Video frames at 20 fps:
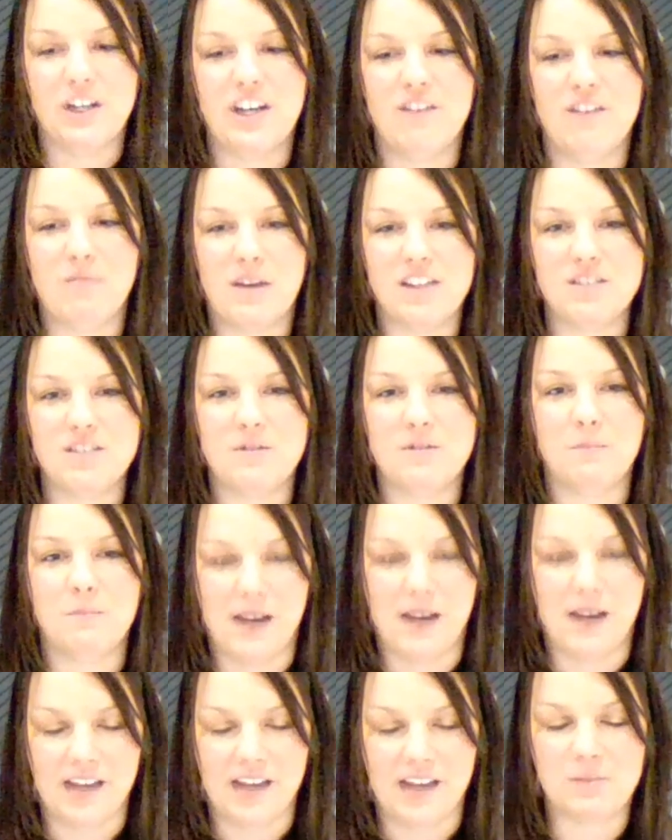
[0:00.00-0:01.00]

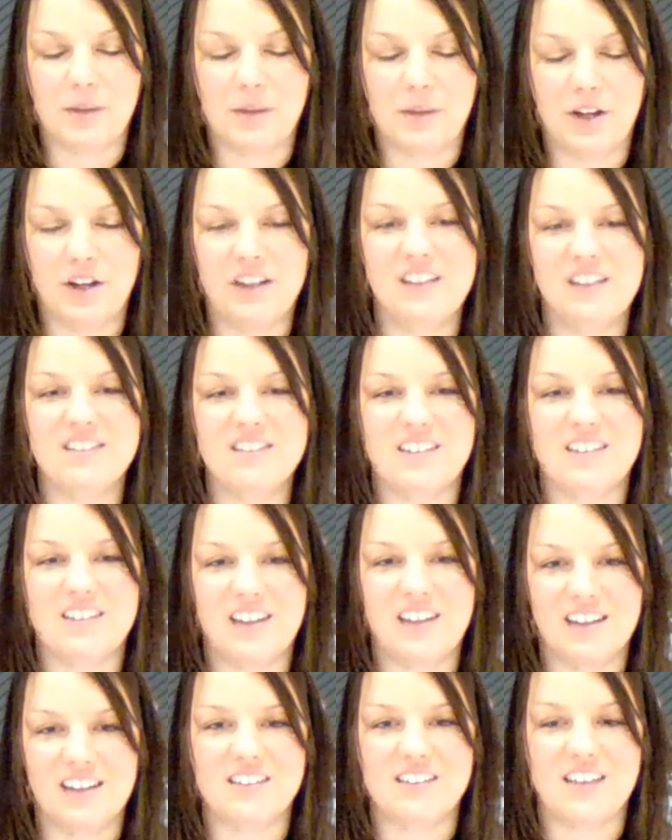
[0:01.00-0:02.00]
my experience
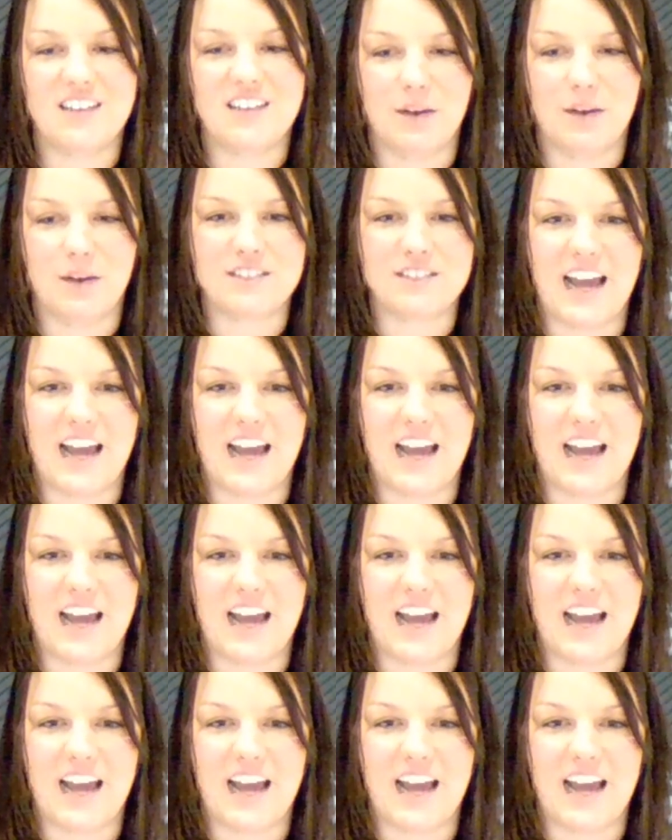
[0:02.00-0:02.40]
is I was